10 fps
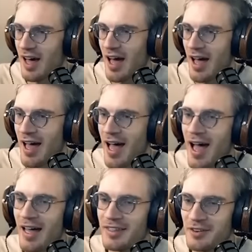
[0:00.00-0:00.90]

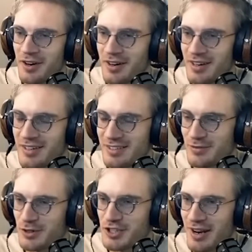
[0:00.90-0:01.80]
Ah, there is some
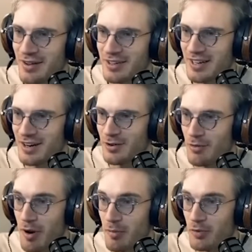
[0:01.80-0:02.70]
foreshadowing because I don't
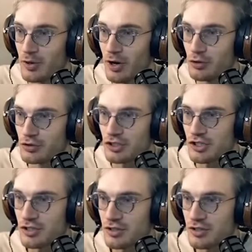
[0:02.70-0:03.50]
remember Rose.